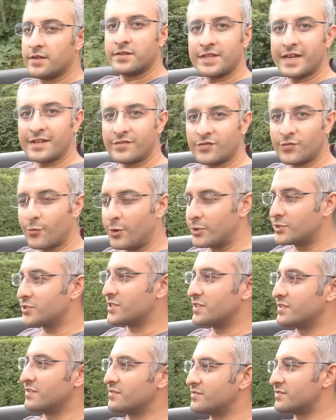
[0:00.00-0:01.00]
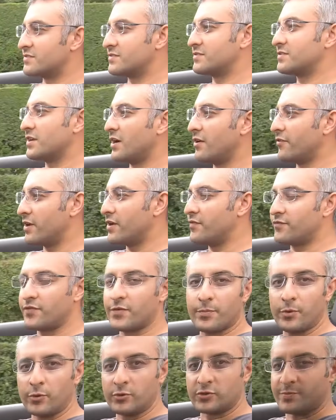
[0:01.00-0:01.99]
Thanks for watching this diary of a
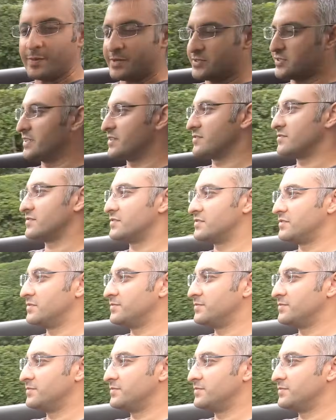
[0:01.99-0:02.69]
Porsche Specialist.